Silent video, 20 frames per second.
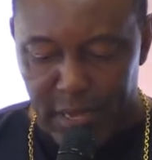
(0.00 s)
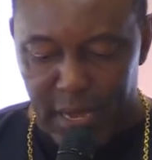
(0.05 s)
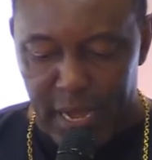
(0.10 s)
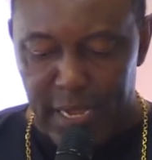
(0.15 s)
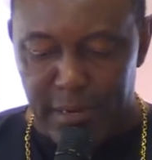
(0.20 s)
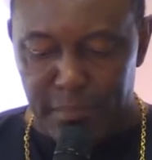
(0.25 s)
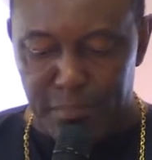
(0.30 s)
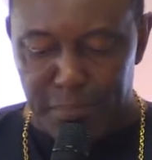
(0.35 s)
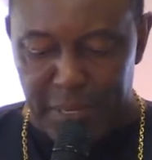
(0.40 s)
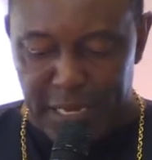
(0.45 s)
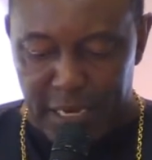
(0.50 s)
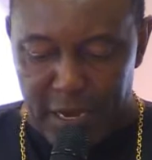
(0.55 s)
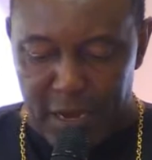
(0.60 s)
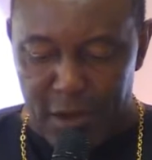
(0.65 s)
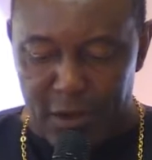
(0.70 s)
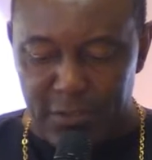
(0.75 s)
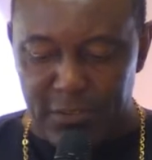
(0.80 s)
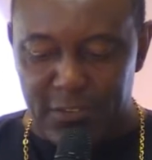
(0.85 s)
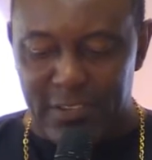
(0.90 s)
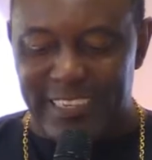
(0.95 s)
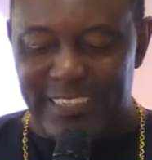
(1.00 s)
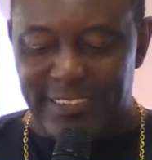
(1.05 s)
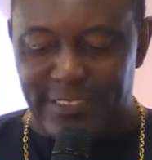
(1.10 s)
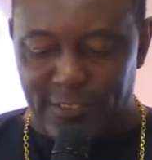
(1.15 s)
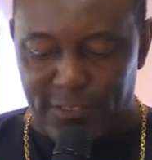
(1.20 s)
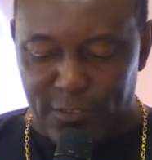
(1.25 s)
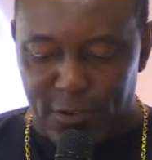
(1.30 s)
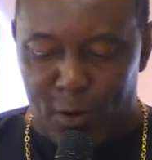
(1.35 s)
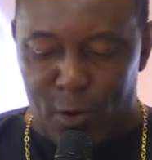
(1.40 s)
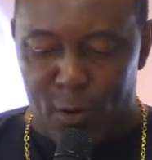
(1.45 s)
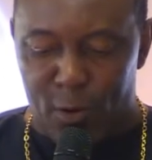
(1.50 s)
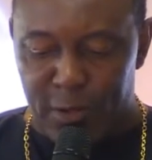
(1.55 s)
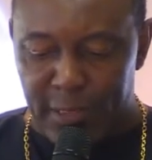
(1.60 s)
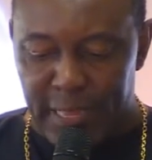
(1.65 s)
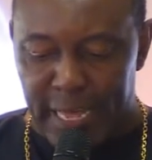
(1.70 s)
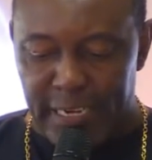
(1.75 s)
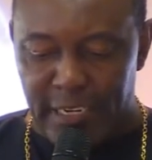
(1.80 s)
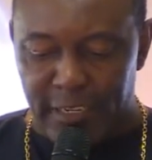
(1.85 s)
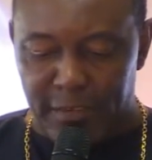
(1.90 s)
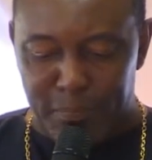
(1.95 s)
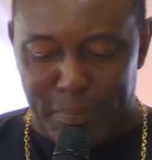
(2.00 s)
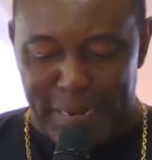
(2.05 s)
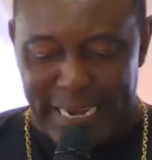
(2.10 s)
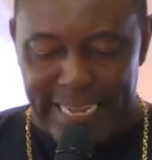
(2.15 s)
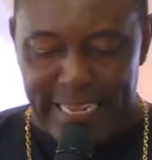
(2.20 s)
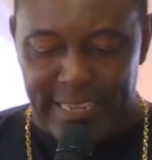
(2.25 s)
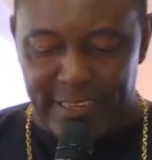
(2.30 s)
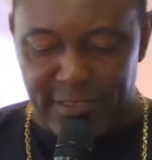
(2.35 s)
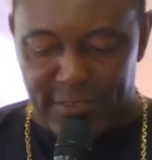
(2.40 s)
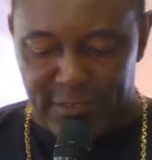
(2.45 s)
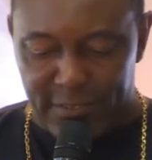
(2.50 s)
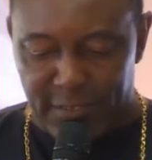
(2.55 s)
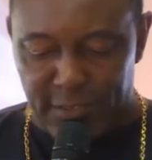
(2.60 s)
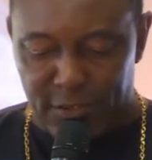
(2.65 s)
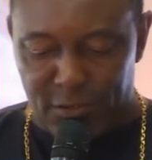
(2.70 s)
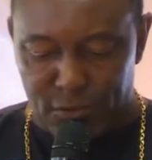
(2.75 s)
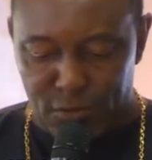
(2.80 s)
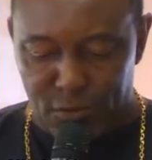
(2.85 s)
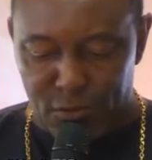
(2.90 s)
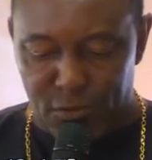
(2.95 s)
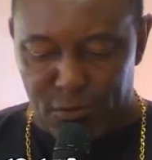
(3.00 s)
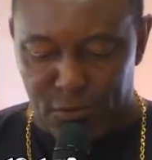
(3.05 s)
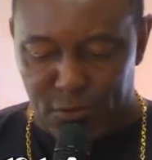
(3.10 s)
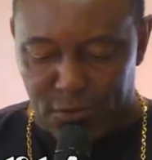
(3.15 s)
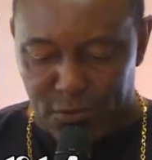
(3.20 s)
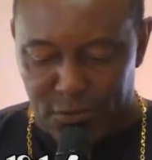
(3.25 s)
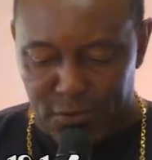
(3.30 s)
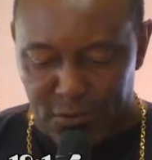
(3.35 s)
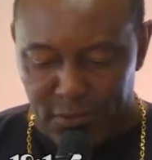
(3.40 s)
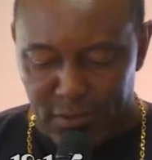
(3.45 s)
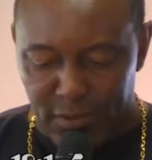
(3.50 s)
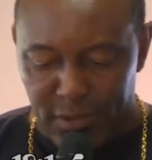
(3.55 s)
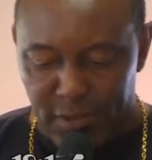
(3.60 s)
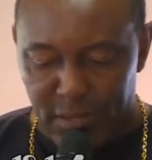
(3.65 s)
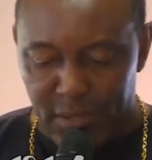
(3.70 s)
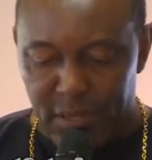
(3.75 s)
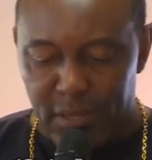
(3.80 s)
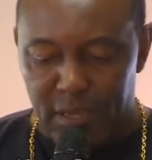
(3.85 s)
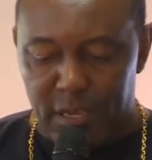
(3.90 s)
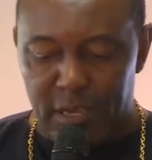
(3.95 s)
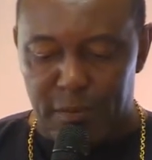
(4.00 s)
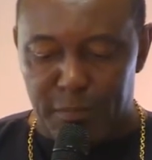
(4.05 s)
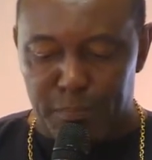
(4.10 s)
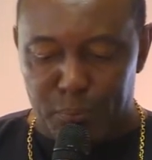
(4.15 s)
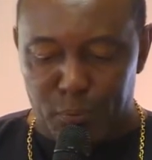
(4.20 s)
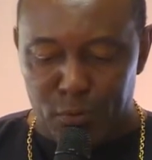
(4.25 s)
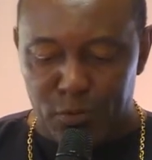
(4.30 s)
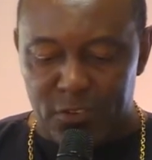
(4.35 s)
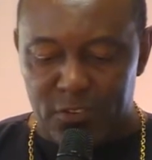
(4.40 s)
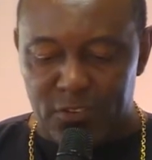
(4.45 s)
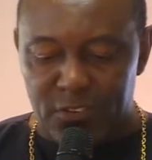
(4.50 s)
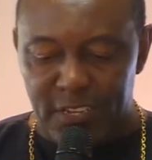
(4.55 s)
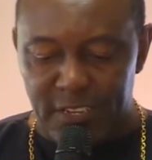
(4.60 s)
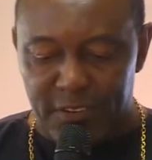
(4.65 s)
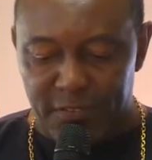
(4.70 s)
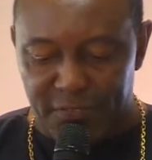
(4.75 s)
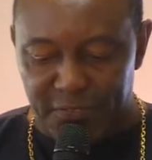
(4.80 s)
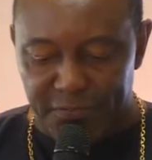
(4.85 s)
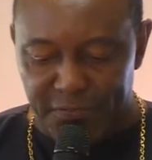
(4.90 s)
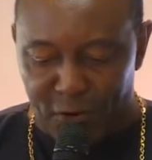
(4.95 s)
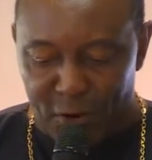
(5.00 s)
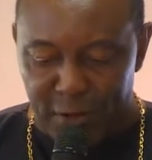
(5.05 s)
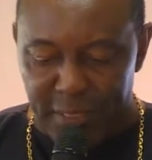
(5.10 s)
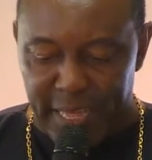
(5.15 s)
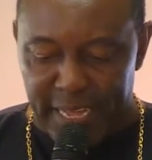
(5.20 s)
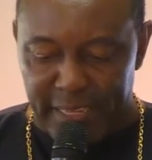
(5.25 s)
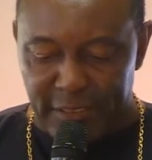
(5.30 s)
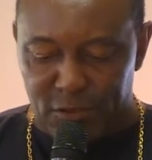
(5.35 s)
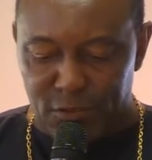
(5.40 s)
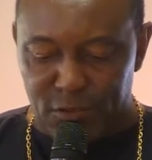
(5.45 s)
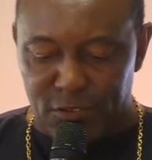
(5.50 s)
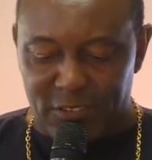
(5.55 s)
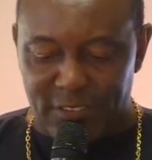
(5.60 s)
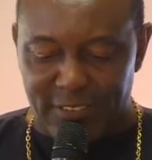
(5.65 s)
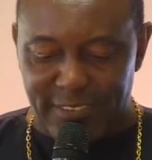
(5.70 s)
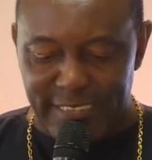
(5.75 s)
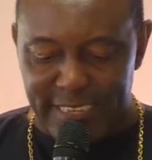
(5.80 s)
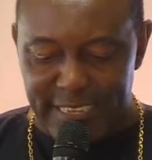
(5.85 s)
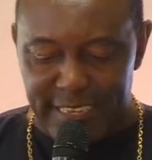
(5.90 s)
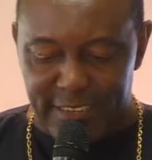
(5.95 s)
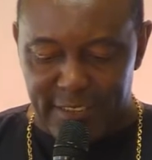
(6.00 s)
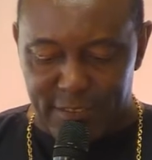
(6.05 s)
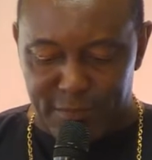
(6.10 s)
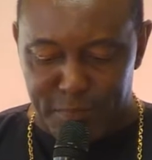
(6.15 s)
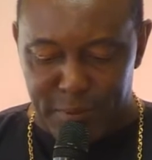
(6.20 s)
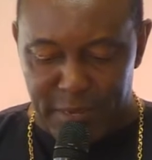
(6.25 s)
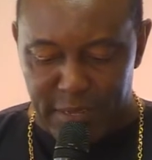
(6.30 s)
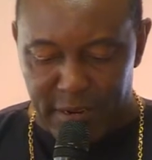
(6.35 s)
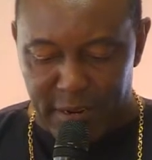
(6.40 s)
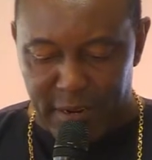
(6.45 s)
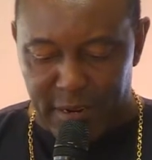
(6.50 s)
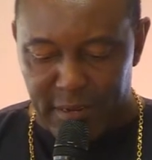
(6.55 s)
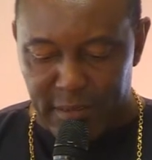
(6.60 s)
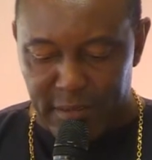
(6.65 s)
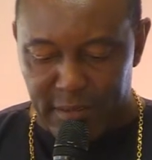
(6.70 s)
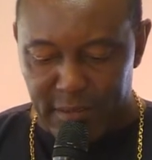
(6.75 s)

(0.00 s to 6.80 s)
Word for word: And because he saw that it pleased the Jews, he proceeded further to seize Peter.